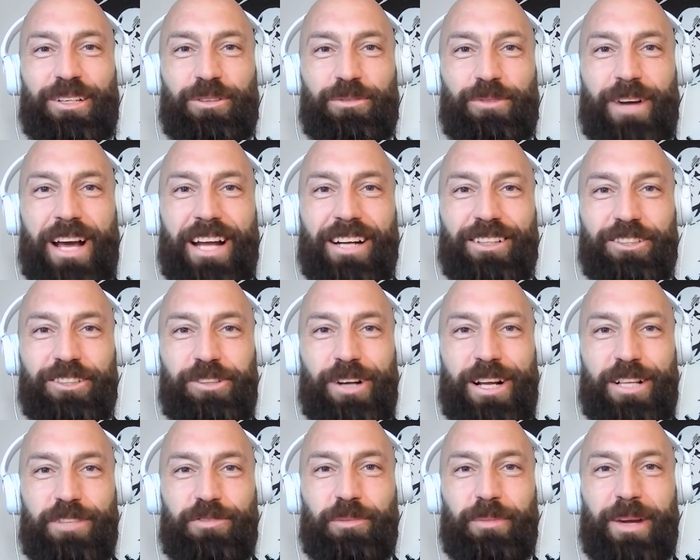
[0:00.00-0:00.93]
radical
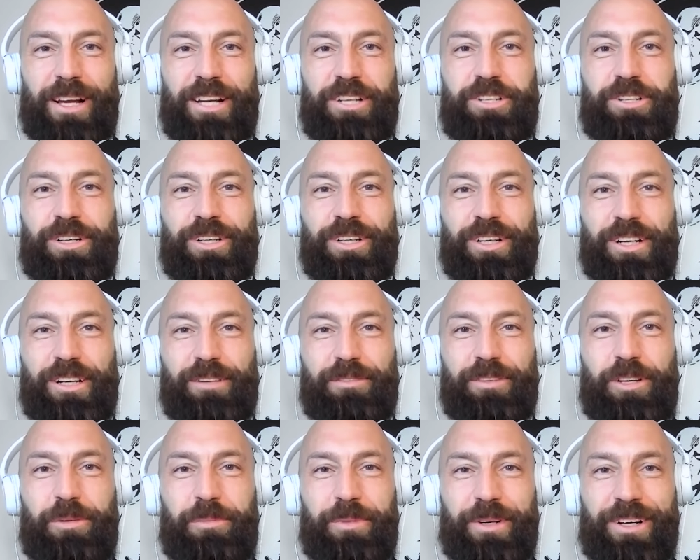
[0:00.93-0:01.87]
transformation of
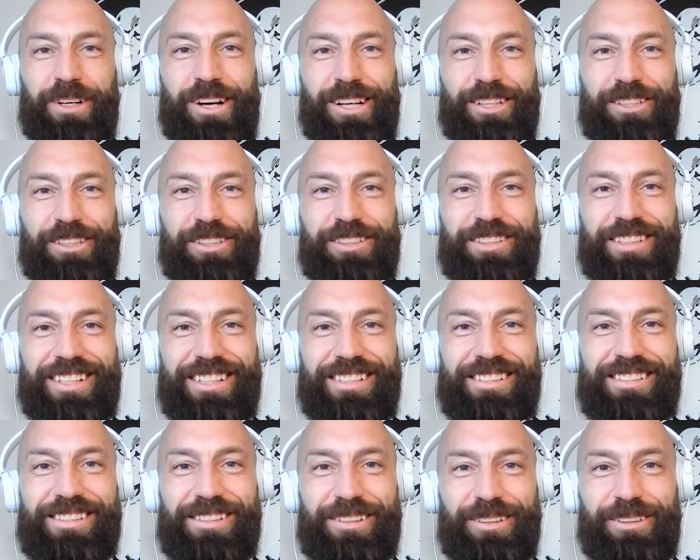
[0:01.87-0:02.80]
human
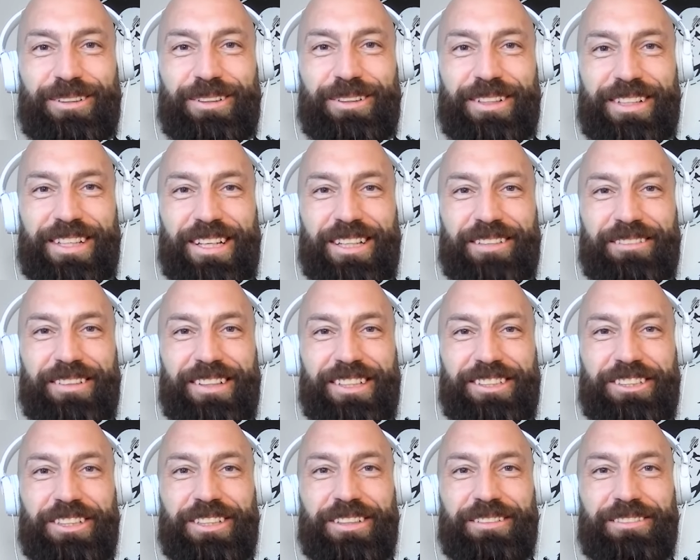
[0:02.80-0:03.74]
consciousness through the
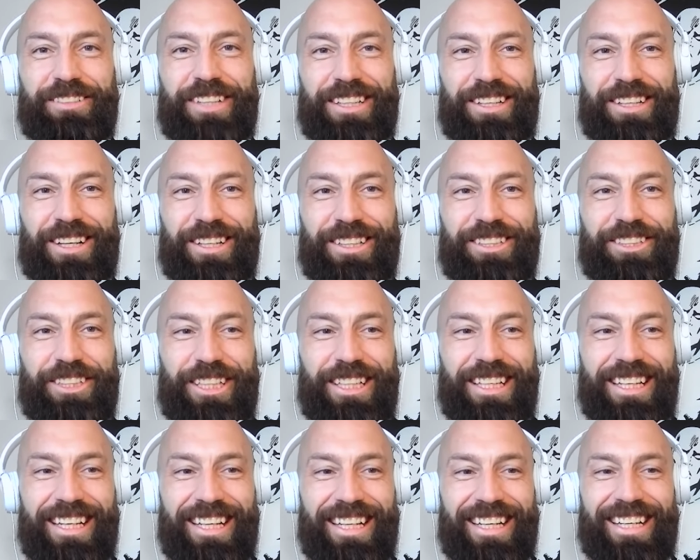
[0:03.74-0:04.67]
elevation of
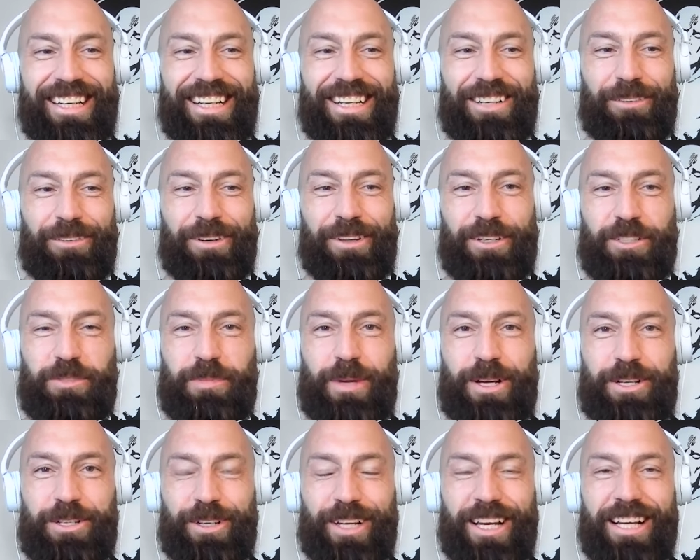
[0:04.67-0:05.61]
technology with our
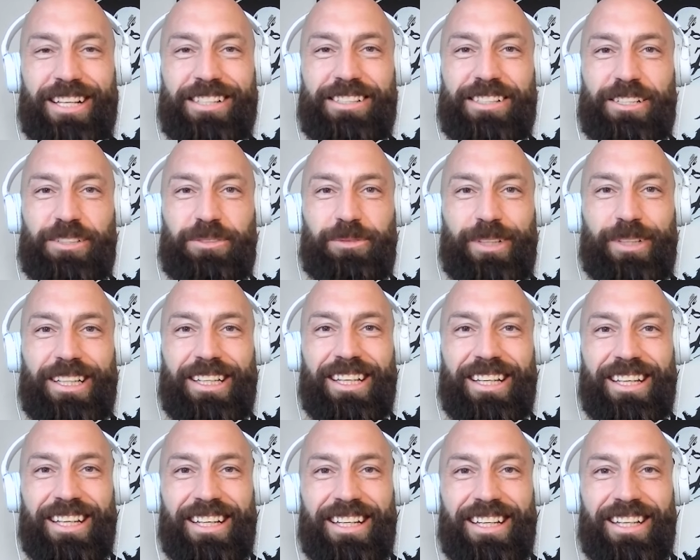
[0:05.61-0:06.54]
special guest this
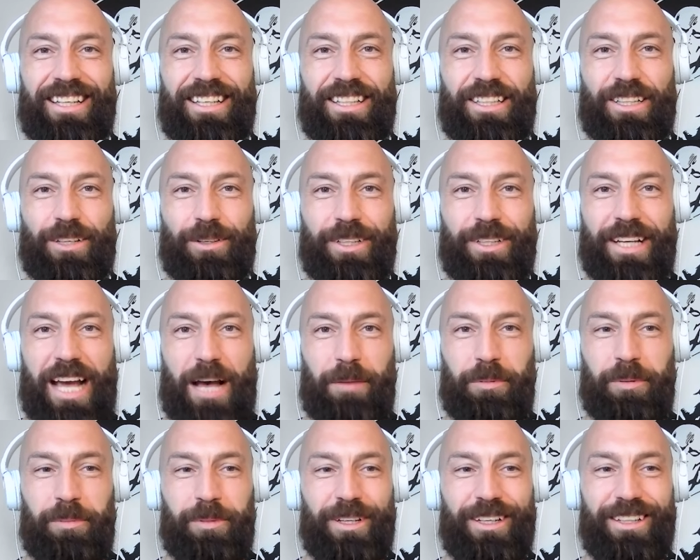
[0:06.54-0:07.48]
week, Yoni
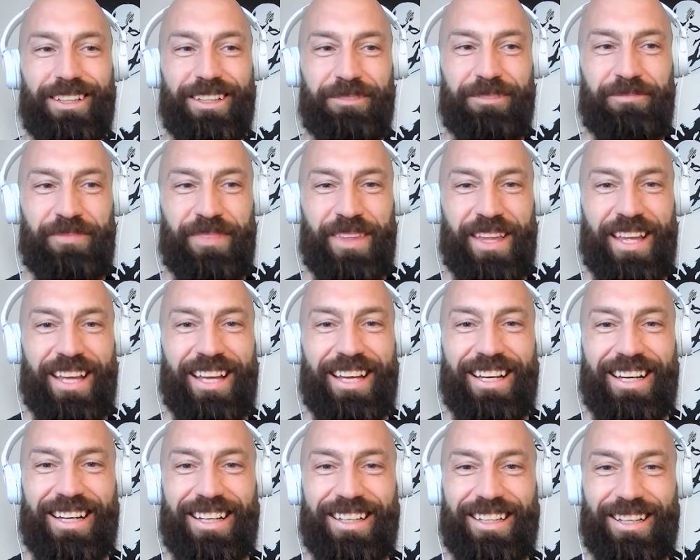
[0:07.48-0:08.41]
Appleberg.
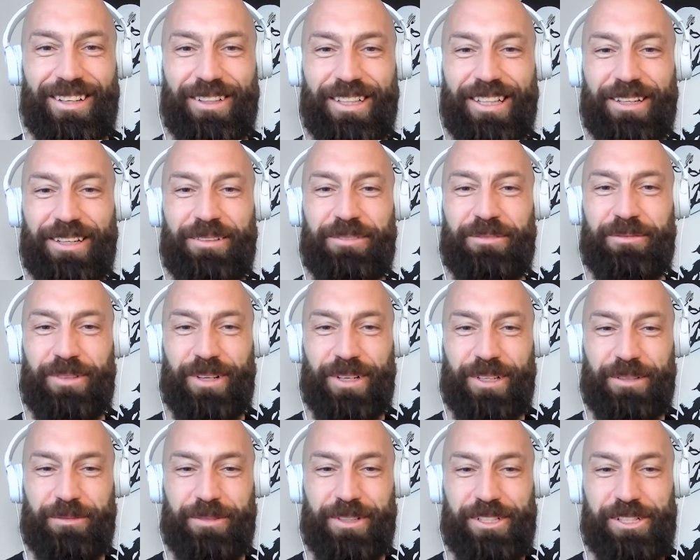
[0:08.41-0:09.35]
Yoni,
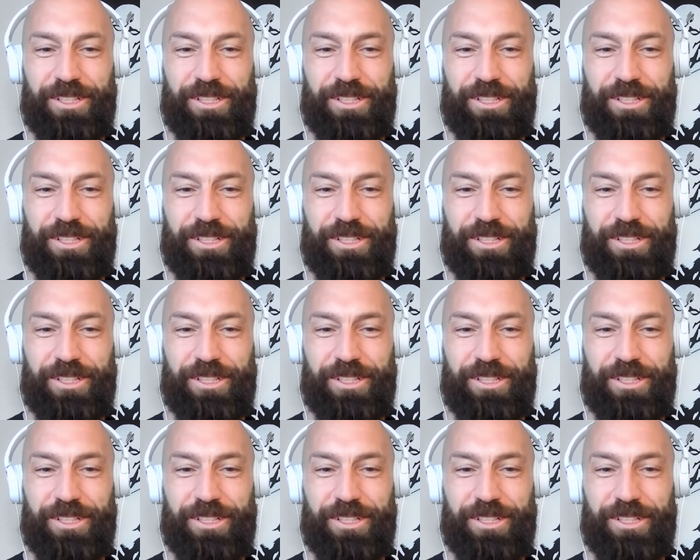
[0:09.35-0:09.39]
welcome to the